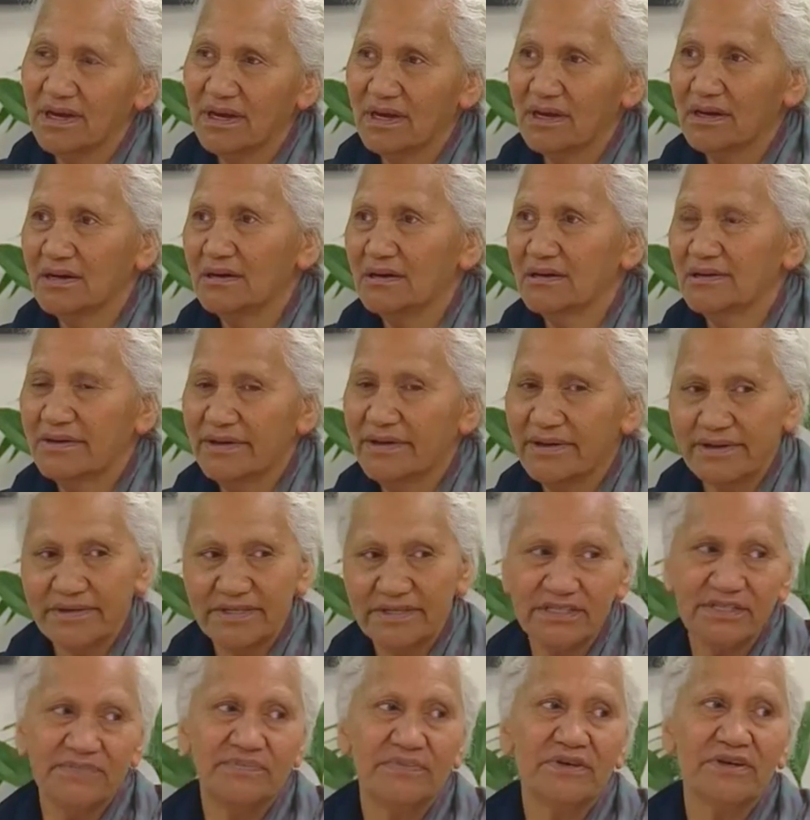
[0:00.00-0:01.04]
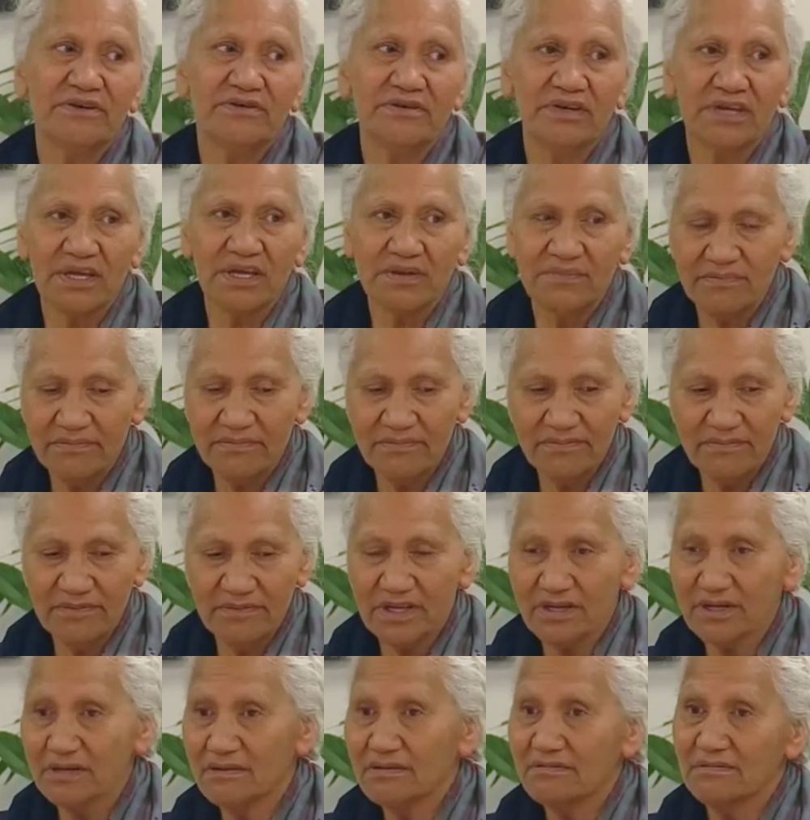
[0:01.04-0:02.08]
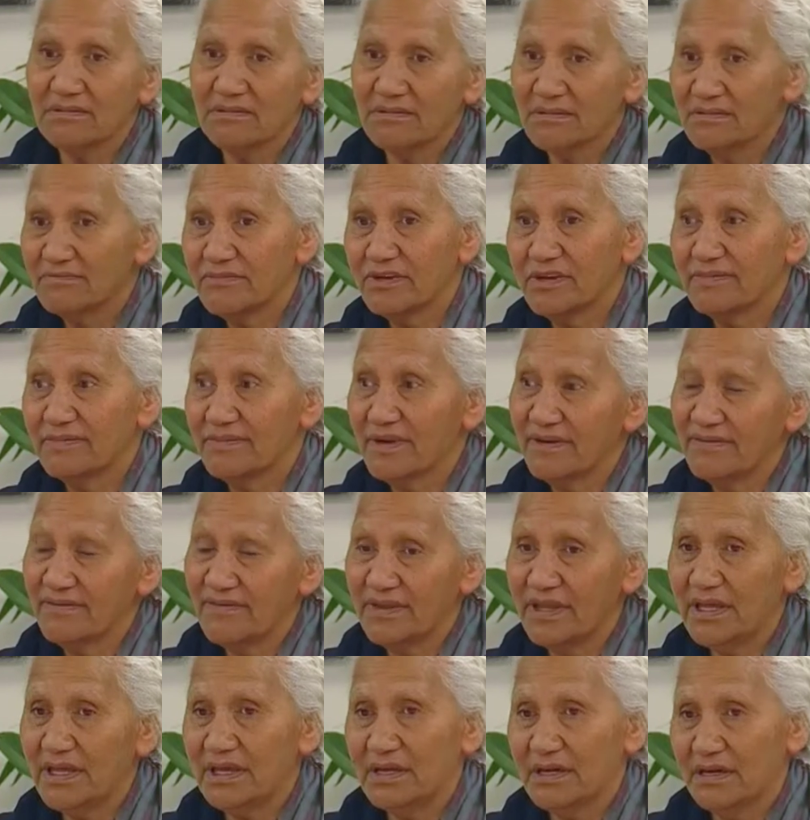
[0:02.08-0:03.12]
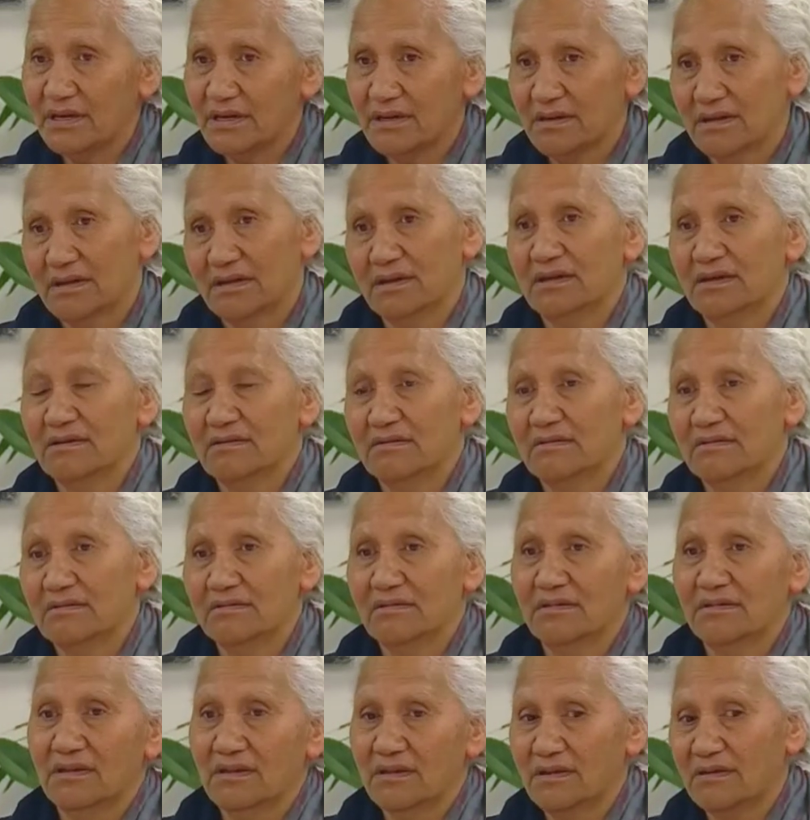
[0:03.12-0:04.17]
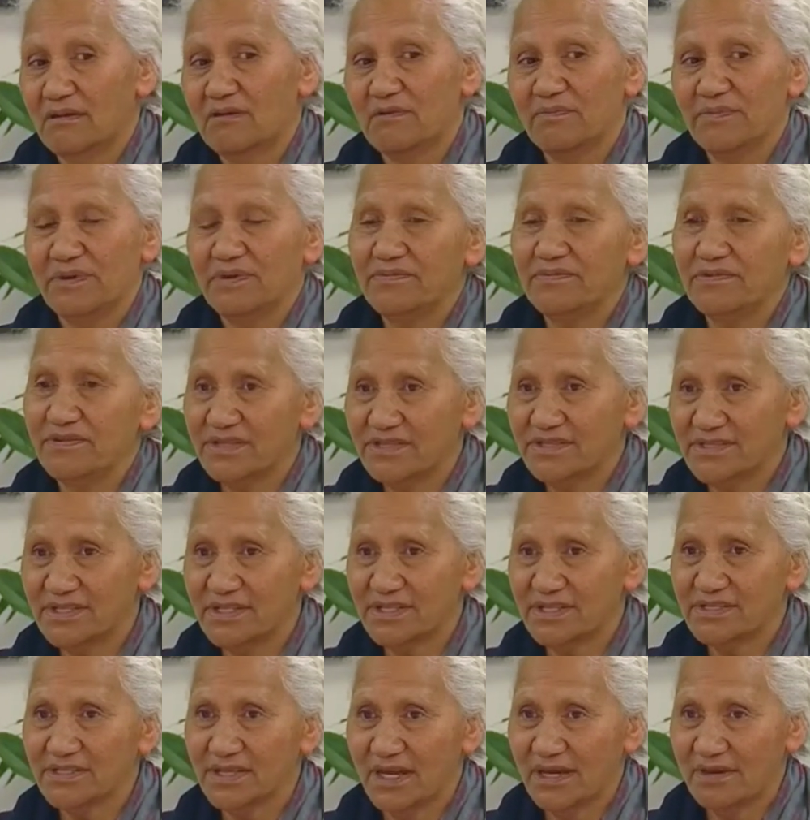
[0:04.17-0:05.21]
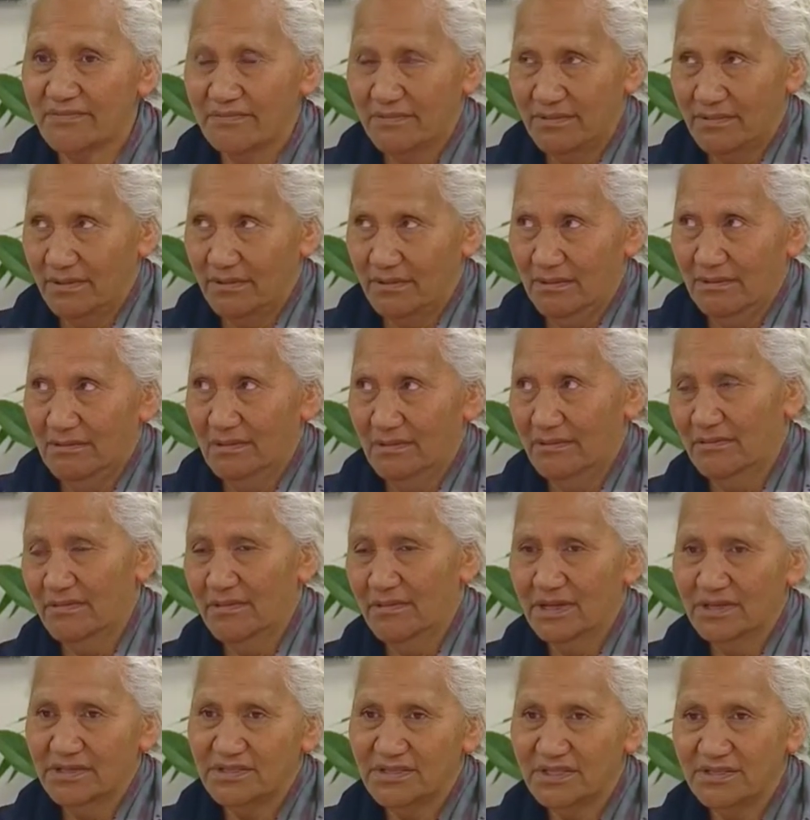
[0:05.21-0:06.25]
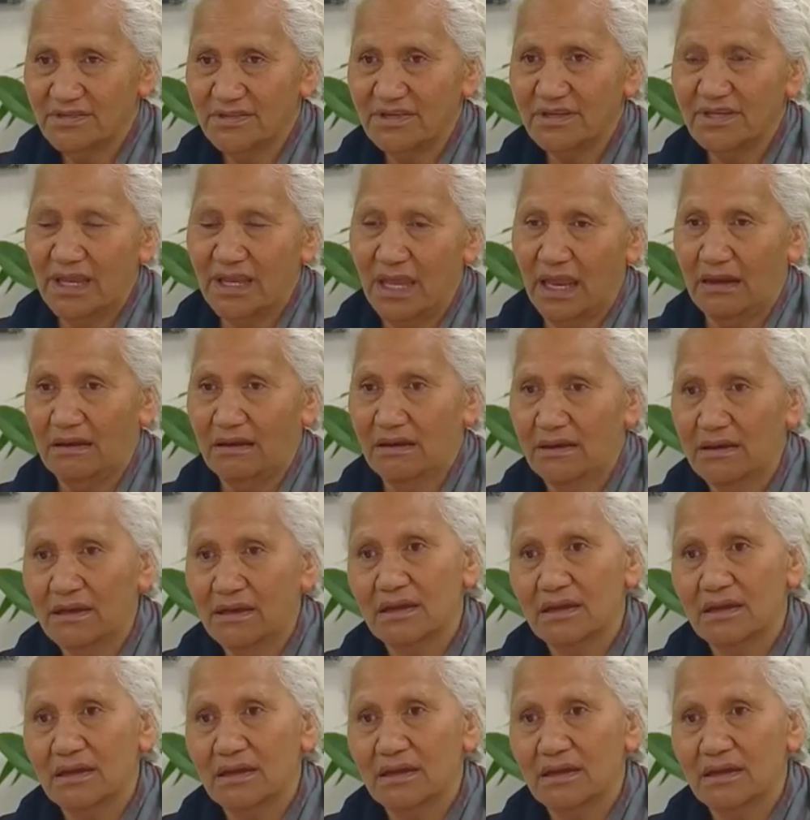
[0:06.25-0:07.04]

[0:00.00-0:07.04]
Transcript: Oh no, just burying him, you know, put him over there. The old people used the same, why is he doing that?